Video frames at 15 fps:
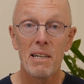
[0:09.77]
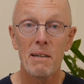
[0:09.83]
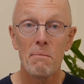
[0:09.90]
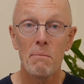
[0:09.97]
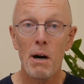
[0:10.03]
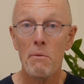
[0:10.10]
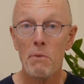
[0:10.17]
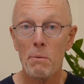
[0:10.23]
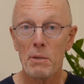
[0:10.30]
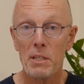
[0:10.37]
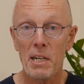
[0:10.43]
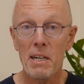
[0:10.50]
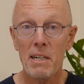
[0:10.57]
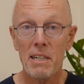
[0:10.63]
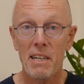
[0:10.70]
My rubber
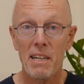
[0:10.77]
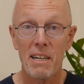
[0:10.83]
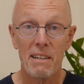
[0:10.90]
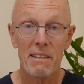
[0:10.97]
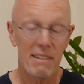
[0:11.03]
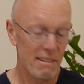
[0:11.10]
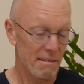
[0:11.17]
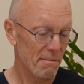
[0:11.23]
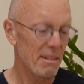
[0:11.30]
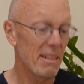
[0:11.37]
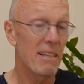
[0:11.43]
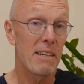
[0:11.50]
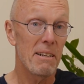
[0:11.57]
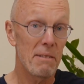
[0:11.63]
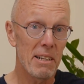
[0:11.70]
duck,
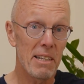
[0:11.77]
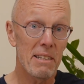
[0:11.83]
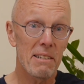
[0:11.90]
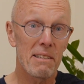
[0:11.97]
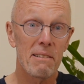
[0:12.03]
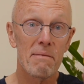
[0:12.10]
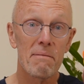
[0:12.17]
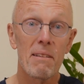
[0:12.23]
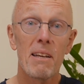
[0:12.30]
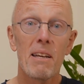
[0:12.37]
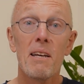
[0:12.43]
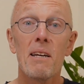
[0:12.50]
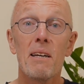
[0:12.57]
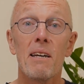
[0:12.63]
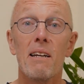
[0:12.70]
here he is,
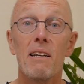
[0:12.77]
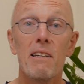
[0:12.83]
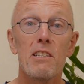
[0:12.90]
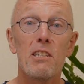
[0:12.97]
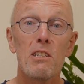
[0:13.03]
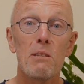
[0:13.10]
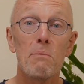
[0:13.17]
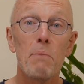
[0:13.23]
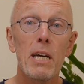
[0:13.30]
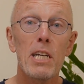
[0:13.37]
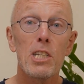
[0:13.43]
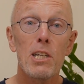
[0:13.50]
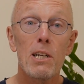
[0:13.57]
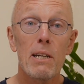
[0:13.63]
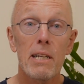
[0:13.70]
listens
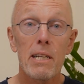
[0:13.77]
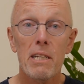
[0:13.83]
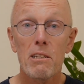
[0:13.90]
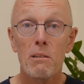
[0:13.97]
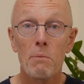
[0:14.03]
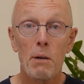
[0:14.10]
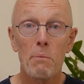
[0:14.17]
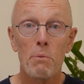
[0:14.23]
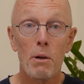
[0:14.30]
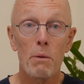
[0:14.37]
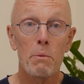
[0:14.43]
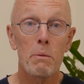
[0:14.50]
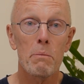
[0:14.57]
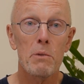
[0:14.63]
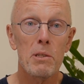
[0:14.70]
patiently to my
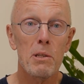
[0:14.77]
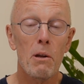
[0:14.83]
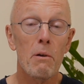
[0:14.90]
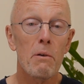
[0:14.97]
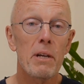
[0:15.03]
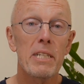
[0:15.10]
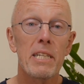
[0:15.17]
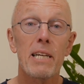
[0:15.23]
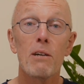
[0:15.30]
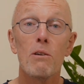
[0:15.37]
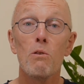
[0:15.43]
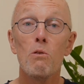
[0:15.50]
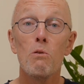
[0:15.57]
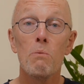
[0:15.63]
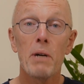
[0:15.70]
problems, tolerating
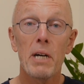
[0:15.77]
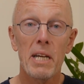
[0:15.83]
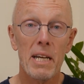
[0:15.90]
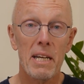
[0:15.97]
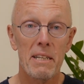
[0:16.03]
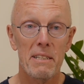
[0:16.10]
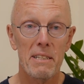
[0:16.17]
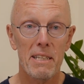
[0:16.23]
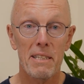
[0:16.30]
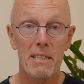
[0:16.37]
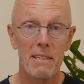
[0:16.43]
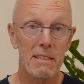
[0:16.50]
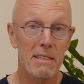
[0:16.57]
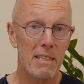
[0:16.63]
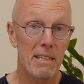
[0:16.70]
all my
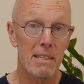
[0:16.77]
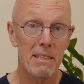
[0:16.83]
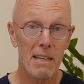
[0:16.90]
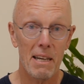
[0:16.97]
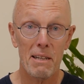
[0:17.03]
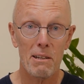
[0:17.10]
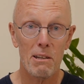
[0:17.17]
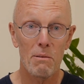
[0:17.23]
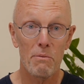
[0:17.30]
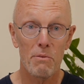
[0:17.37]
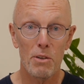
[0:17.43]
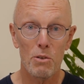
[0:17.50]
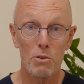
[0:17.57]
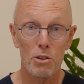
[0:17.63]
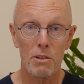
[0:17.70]
inconsistencies and
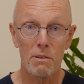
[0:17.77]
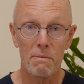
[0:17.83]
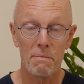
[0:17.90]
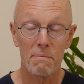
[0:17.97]
confusion.